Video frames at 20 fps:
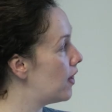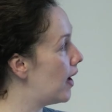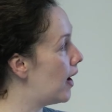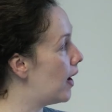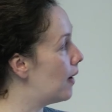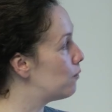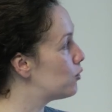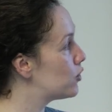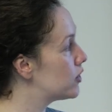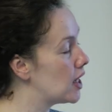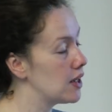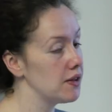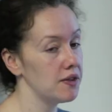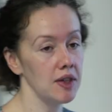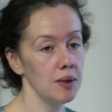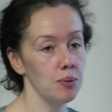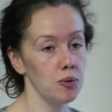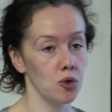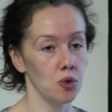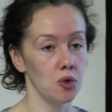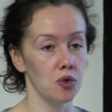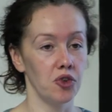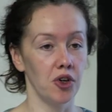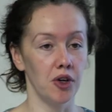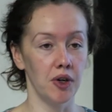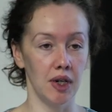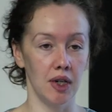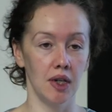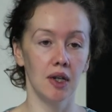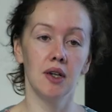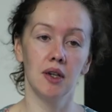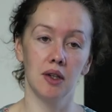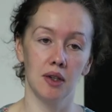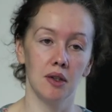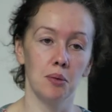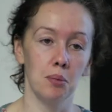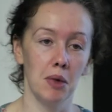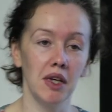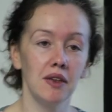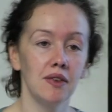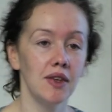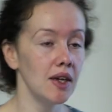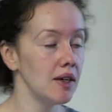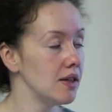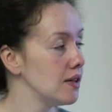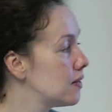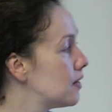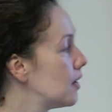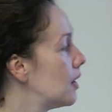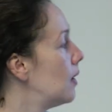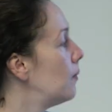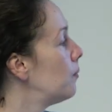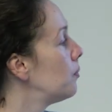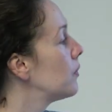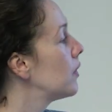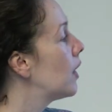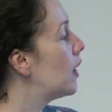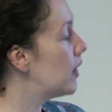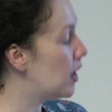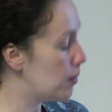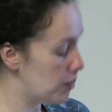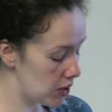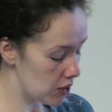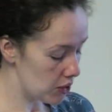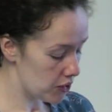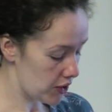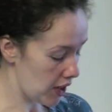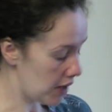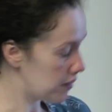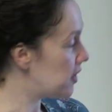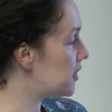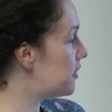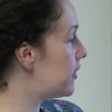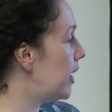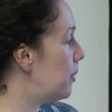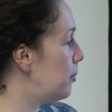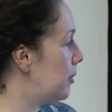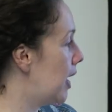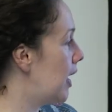there. So that seems all to make sense. And then we also have the same